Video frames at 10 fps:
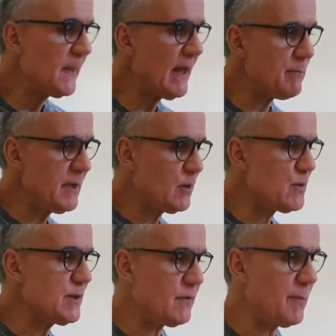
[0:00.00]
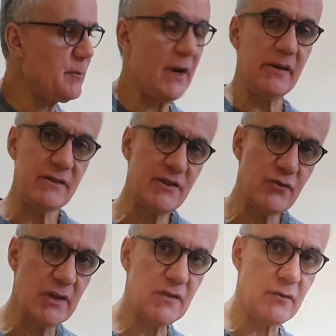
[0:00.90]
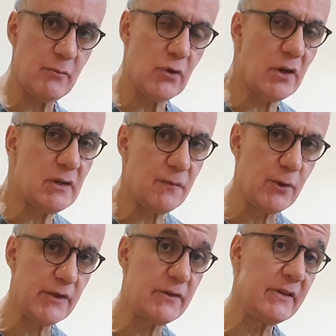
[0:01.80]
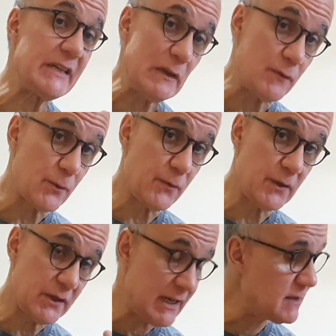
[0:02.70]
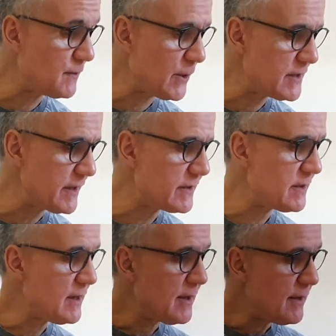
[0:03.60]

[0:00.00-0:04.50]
And because I've upgraded the strings from 9-42 to 10-46,